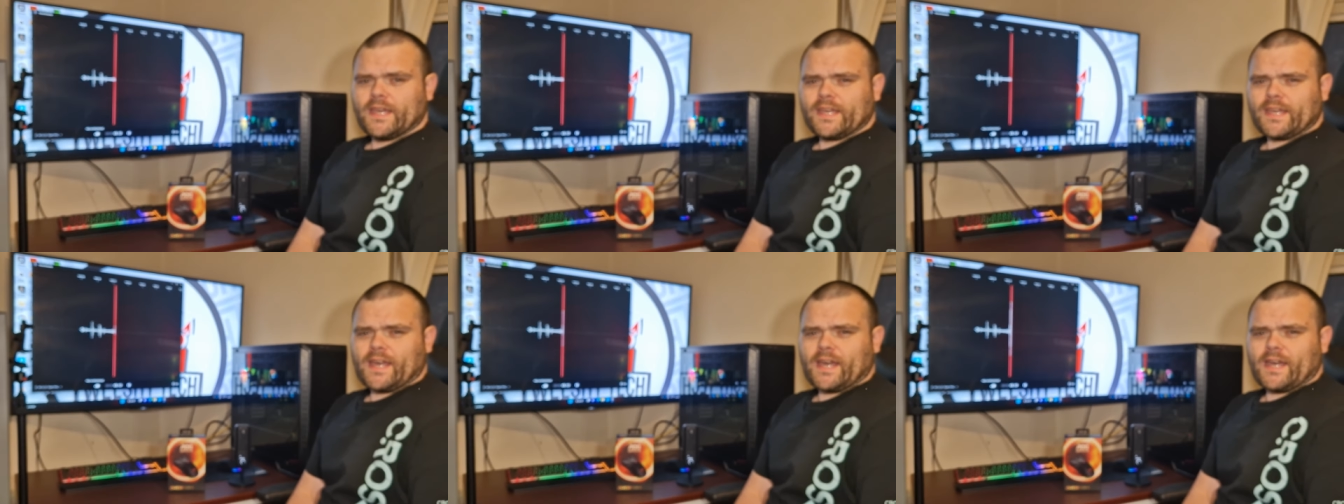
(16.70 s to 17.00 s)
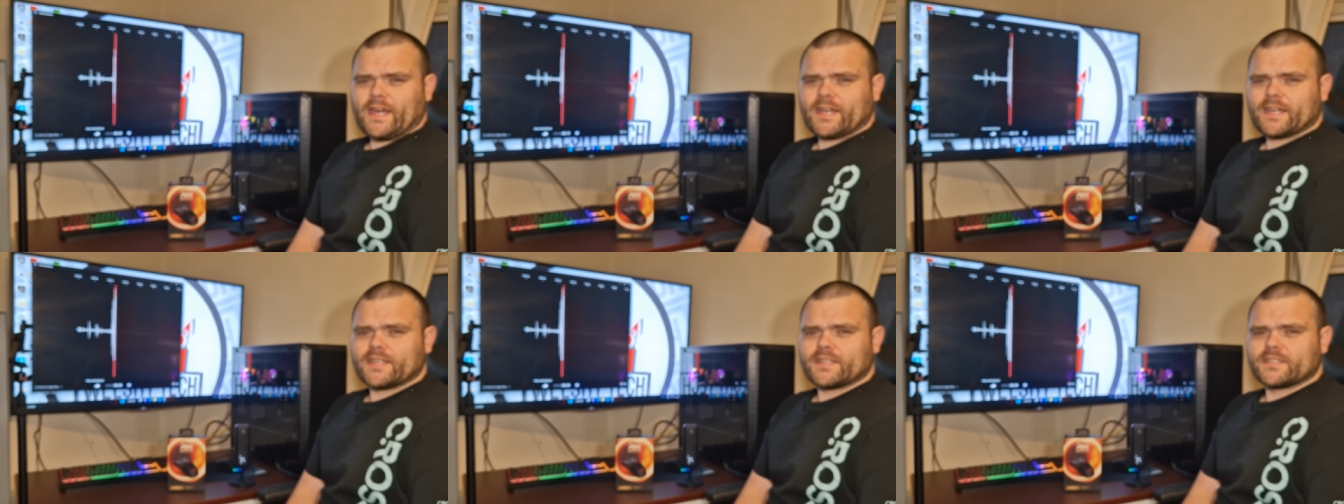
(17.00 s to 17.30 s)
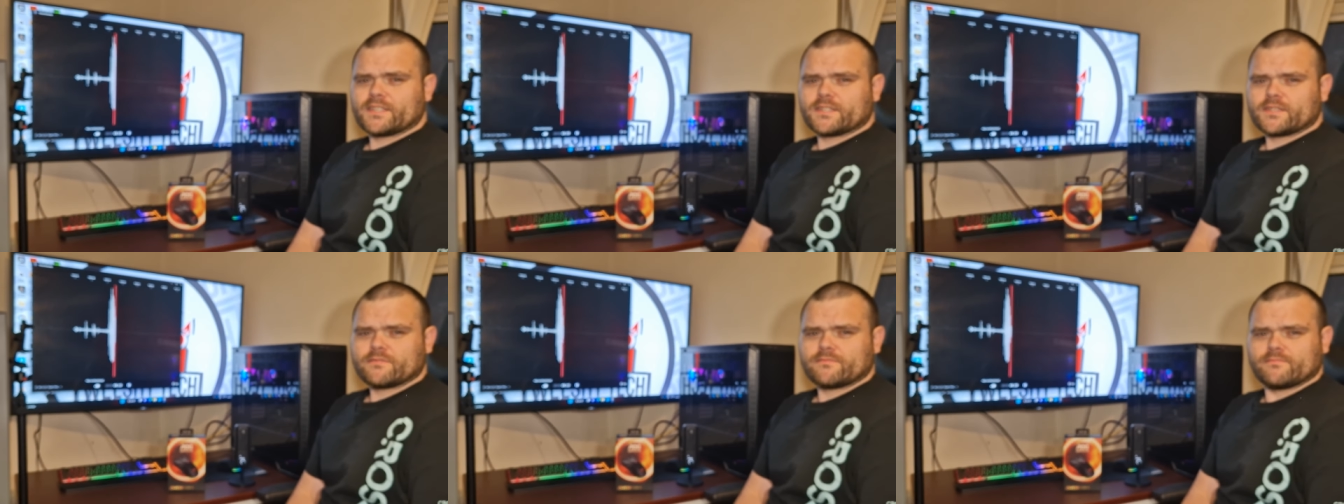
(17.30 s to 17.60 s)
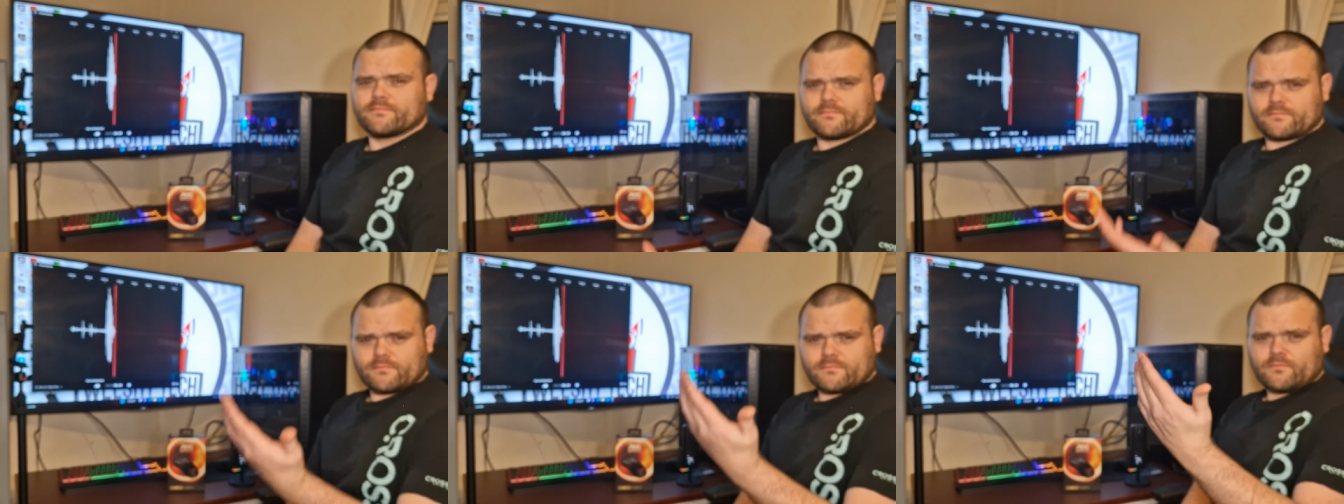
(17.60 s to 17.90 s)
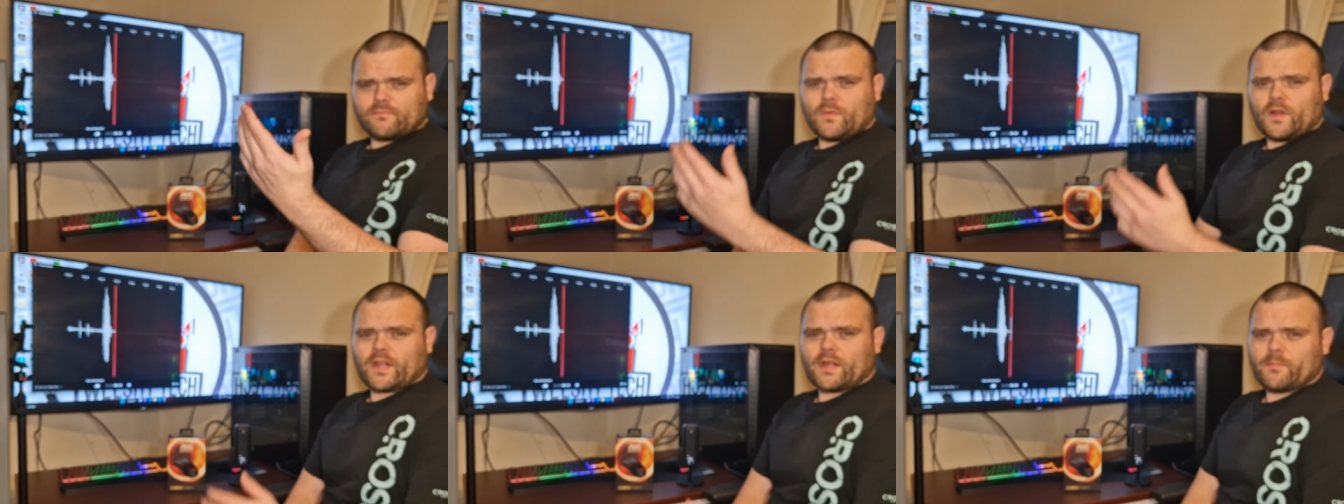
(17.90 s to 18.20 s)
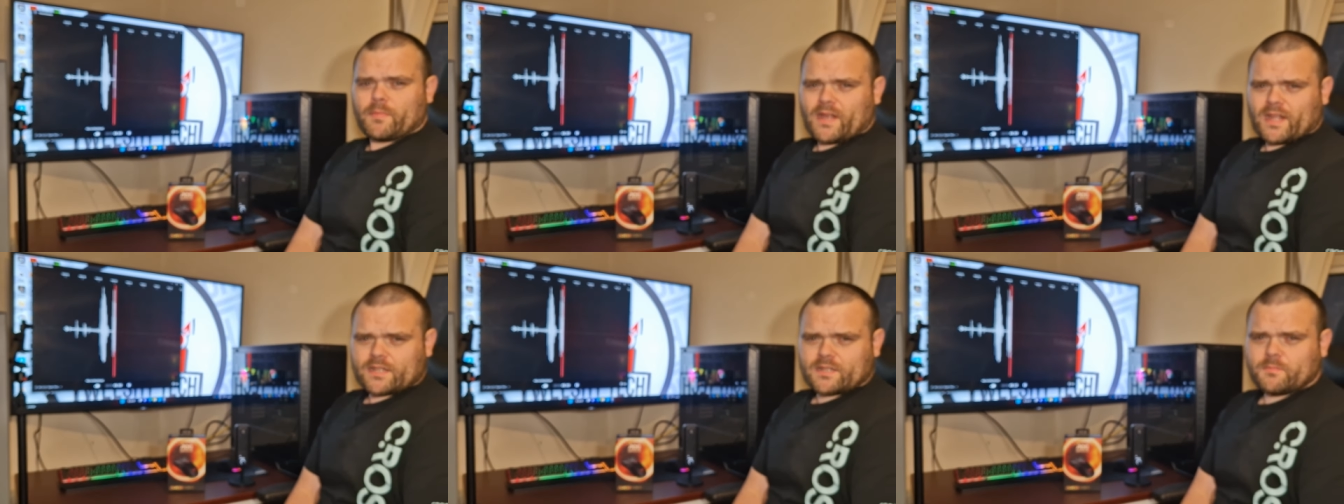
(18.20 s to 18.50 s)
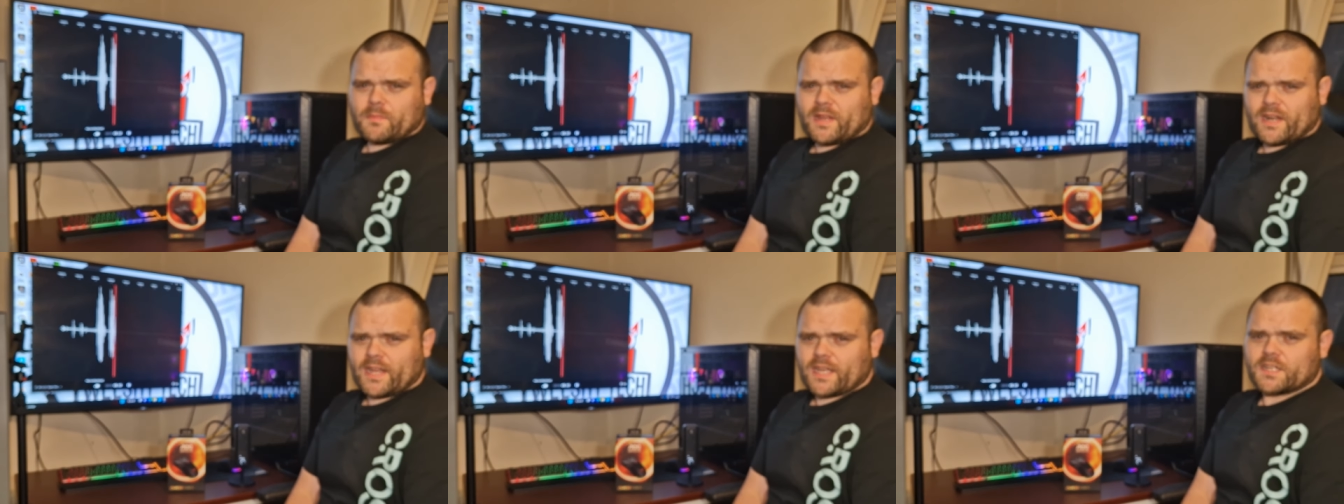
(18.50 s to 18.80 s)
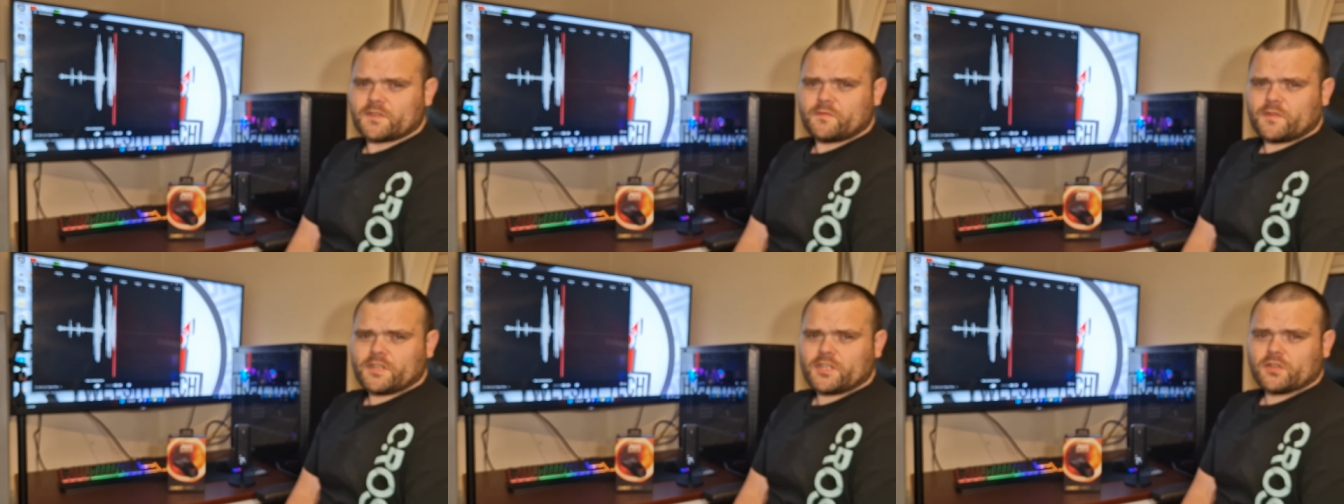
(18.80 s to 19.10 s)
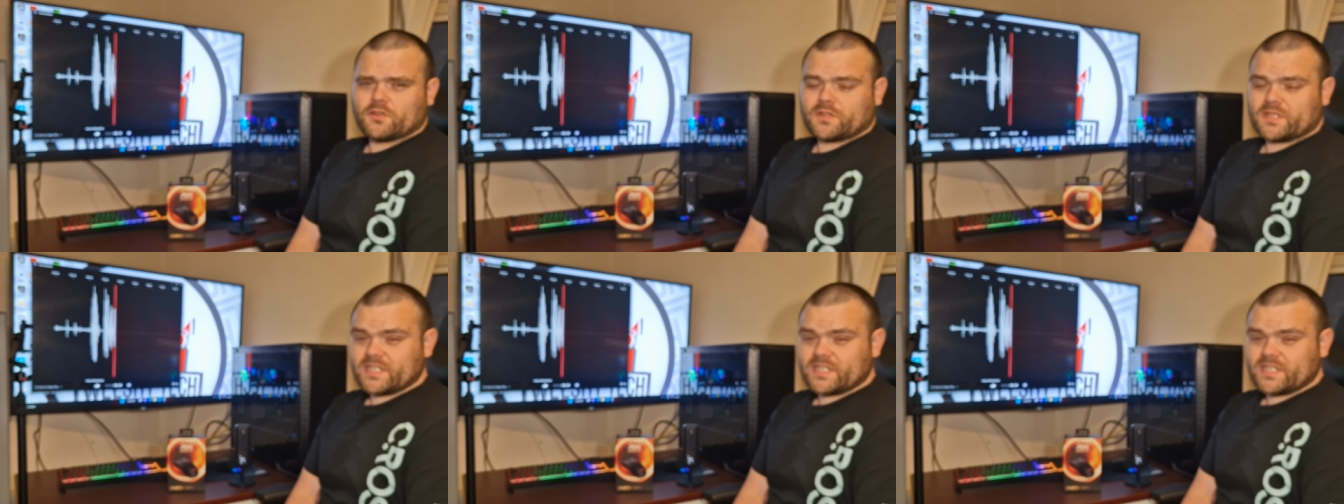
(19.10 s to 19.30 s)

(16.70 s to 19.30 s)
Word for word: Hey guys, welcome back to my next video.